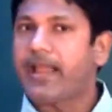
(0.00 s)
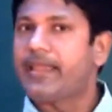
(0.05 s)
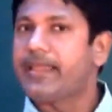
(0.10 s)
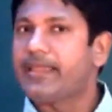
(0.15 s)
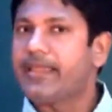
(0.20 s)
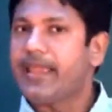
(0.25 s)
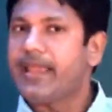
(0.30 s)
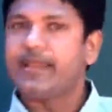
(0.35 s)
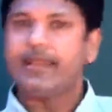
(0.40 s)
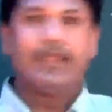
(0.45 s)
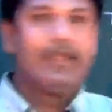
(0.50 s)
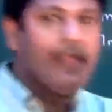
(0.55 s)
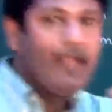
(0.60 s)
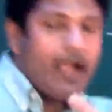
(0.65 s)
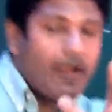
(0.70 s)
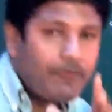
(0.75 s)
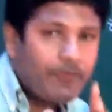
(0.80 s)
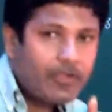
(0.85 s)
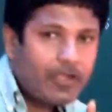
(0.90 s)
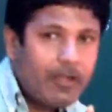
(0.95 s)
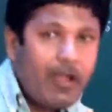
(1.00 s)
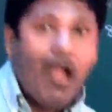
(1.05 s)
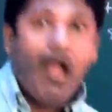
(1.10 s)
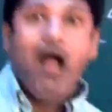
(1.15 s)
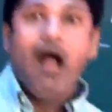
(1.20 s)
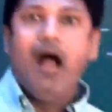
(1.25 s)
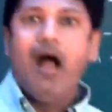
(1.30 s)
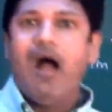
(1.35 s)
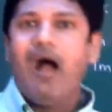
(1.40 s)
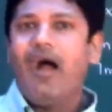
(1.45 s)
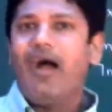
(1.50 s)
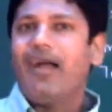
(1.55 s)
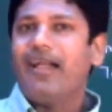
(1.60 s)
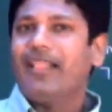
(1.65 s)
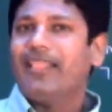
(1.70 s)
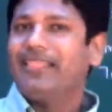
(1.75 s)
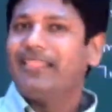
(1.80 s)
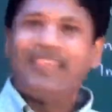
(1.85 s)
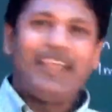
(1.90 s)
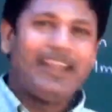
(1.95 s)
I can't. I have to go,
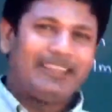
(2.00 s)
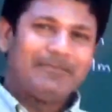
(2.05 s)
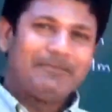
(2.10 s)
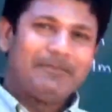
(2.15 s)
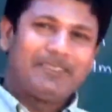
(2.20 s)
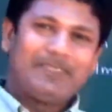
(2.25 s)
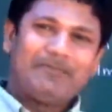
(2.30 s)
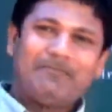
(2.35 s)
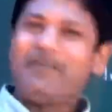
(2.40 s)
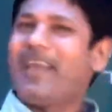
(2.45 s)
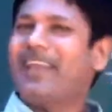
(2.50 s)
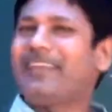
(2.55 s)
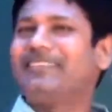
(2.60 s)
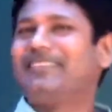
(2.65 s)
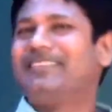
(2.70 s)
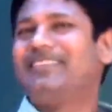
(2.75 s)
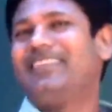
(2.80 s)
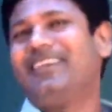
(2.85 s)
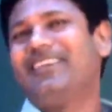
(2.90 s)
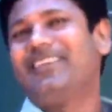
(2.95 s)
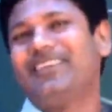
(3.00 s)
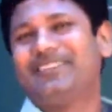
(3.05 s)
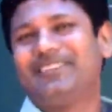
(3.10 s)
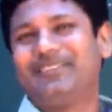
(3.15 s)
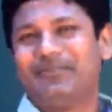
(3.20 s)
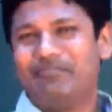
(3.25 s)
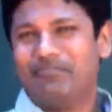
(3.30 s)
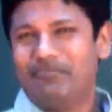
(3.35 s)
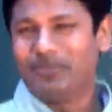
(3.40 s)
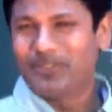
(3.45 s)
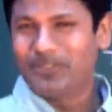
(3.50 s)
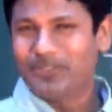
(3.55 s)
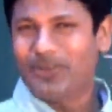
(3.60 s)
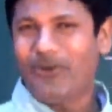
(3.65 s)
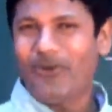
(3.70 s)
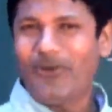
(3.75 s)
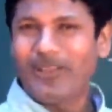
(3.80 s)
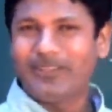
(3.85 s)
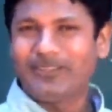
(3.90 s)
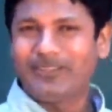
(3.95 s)
oh, that's Mr. Mac's dearest
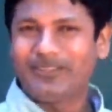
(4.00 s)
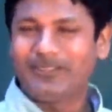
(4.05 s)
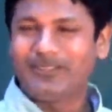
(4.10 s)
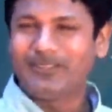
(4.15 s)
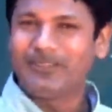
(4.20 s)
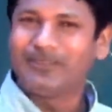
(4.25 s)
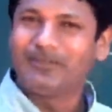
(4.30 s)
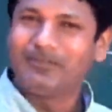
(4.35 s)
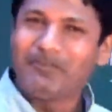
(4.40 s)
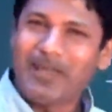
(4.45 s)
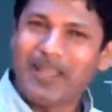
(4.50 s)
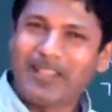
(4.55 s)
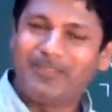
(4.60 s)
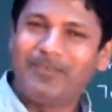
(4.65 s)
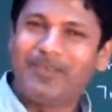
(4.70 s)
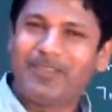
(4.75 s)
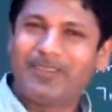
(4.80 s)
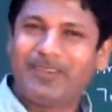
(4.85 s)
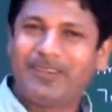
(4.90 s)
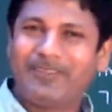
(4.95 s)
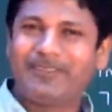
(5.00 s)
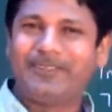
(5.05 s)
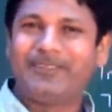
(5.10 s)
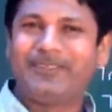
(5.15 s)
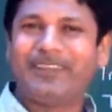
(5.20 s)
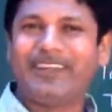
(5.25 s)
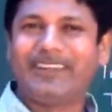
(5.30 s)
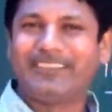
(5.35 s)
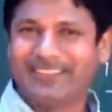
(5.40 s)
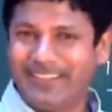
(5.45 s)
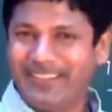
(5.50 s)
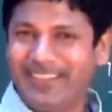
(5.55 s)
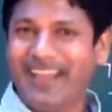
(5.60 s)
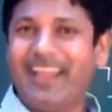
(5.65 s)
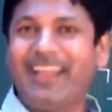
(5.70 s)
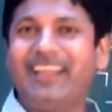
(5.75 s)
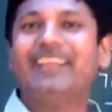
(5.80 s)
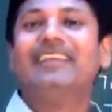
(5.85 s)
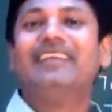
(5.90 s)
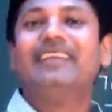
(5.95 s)
Scoy's Math Victory student. See
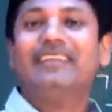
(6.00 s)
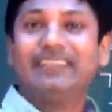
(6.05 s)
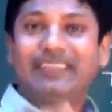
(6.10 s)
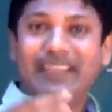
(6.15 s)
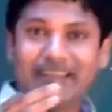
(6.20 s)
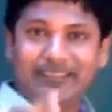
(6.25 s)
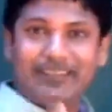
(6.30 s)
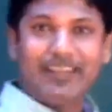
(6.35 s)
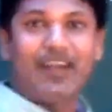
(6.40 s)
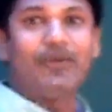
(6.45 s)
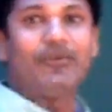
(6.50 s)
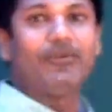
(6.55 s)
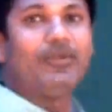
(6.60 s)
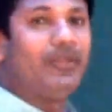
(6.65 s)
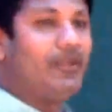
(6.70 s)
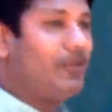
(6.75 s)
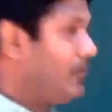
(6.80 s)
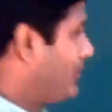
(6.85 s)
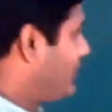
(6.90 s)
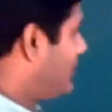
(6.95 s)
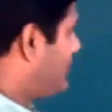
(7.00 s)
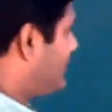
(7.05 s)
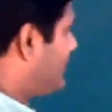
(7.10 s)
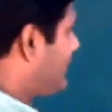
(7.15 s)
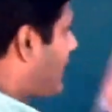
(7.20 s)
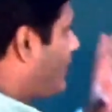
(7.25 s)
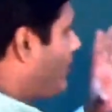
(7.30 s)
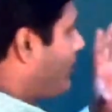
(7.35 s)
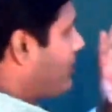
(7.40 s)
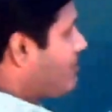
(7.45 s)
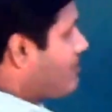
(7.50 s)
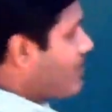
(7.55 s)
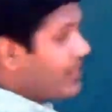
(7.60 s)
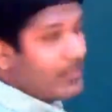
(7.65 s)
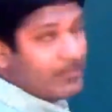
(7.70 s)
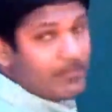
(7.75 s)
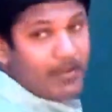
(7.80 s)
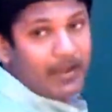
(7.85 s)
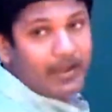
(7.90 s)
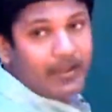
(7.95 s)
that? That's how you decide on the
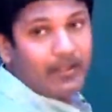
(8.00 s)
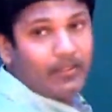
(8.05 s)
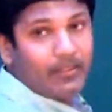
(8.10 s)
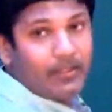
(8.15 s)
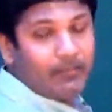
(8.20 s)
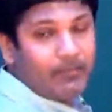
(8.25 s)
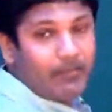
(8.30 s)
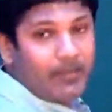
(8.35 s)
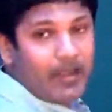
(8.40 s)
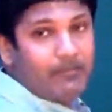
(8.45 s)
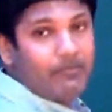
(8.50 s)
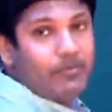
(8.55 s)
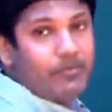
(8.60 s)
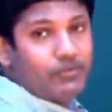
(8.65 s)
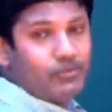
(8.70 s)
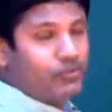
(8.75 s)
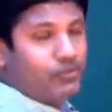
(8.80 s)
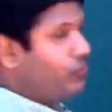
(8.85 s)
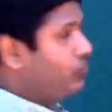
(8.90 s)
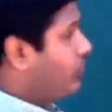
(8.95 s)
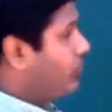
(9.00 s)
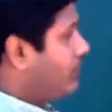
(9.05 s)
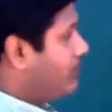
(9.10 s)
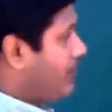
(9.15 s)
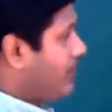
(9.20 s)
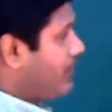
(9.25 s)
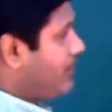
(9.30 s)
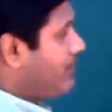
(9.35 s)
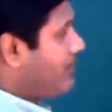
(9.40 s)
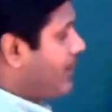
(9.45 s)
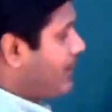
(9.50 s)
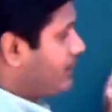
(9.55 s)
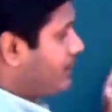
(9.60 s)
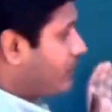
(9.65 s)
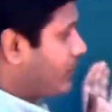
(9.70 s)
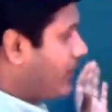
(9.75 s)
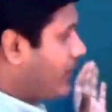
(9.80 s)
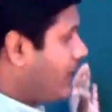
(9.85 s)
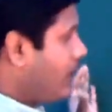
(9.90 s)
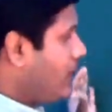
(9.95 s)
mathematics, on the numbers too, on mathematics,
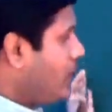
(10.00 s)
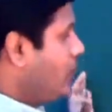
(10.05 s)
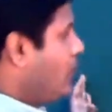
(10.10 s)
okay?